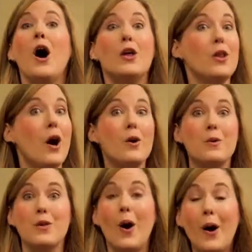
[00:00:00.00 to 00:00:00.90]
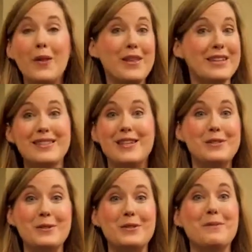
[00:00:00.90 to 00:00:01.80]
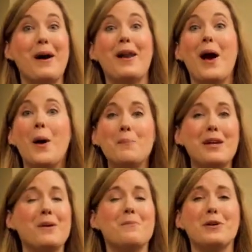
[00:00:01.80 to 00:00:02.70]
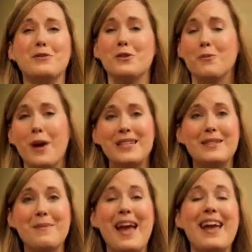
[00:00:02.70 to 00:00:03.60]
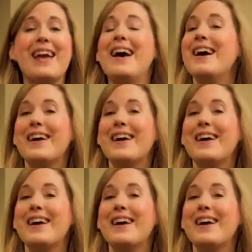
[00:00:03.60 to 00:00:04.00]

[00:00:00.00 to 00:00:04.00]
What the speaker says: along with all the essentials about helping build your resume,